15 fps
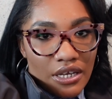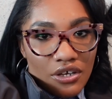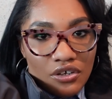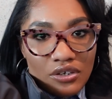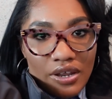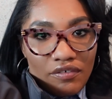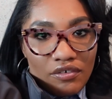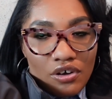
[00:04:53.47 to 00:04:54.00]
You
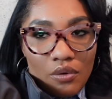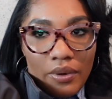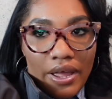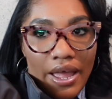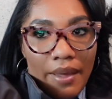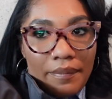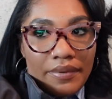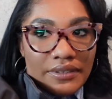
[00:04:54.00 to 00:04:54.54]
never know what
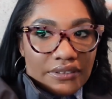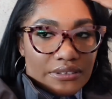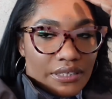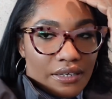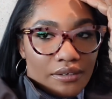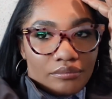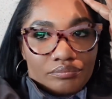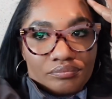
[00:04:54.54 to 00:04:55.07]
happens.
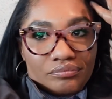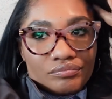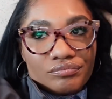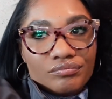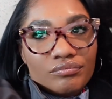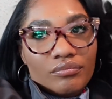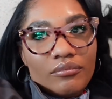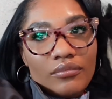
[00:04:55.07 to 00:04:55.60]
Like,
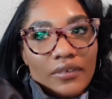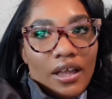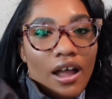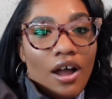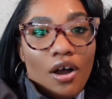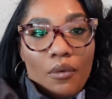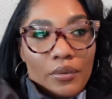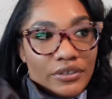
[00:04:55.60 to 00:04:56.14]
I
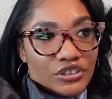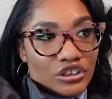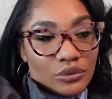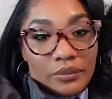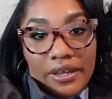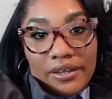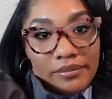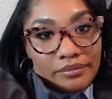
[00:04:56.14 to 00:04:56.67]
always just wait.